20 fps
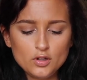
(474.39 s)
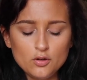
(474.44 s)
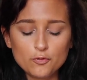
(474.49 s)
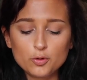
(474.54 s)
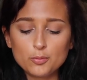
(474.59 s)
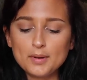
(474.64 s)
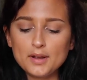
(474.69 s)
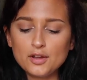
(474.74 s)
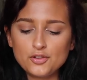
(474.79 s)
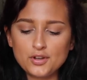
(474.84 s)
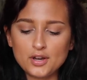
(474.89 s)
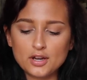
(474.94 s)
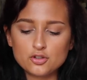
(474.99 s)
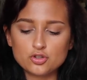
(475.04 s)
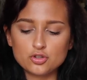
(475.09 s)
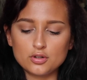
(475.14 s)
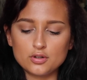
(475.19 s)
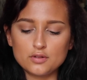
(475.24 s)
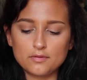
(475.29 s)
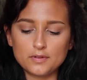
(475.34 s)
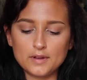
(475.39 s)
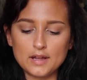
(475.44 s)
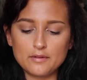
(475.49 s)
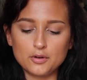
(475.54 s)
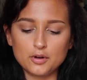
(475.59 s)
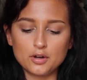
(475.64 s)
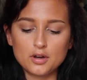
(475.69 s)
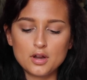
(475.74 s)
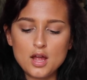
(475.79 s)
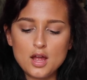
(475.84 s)
for best texture and
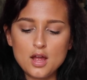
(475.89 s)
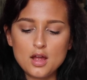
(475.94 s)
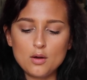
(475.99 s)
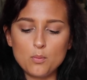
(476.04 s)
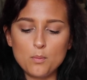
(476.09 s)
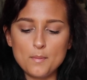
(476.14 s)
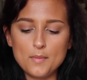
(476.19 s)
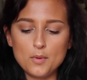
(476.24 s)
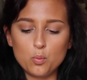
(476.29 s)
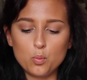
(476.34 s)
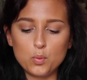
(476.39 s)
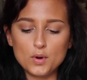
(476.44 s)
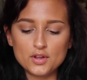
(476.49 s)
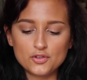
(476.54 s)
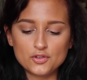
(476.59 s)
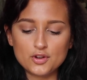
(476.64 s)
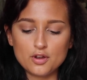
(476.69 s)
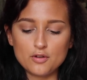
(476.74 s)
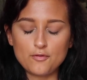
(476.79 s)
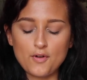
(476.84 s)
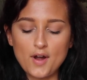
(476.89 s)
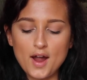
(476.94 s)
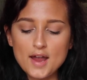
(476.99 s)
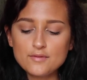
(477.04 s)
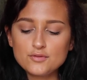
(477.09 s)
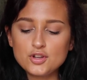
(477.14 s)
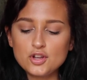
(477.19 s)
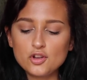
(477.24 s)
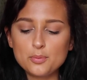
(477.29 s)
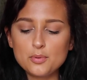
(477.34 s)
flavor, whisk
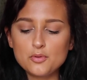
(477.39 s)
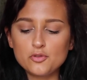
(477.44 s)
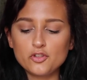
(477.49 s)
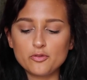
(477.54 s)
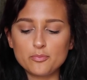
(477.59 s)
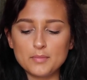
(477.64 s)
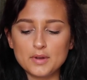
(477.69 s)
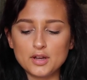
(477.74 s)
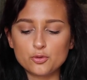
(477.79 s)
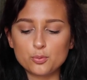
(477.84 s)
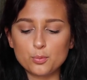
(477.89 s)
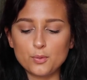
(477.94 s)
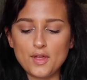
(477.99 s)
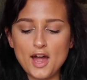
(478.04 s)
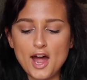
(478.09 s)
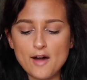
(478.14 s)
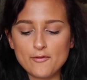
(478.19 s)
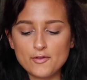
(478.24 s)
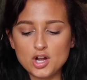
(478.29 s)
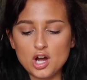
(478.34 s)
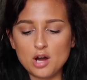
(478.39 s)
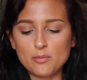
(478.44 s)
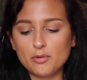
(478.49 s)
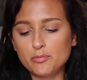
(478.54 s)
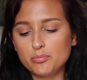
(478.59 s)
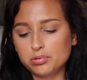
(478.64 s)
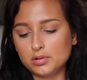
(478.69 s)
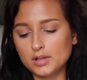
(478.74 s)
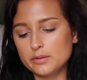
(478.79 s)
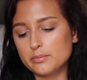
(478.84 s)
5 teaspoons of mix with half a cup
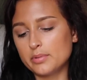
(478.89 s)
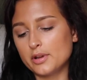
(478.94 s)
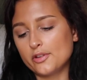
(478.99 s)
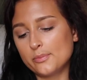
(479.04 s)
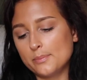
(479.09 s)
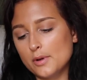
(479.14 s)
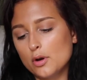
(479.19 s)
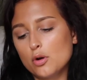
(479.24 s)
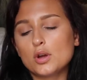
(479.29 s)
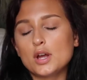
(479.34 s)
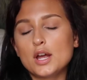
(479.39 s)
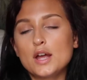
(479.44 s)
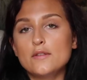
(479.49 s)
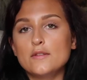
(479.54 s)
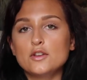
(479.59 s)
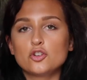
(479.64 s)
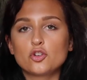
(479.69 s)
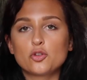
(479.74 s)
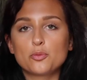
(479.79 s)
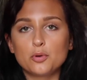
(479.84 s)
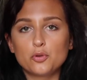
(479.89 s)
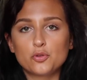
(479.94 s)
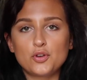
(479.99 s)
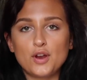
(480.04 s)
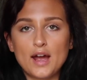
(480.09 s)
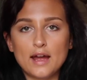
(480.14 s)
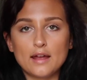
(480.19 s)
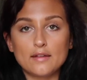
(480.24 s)
of plant-based milk, and then you're supposed to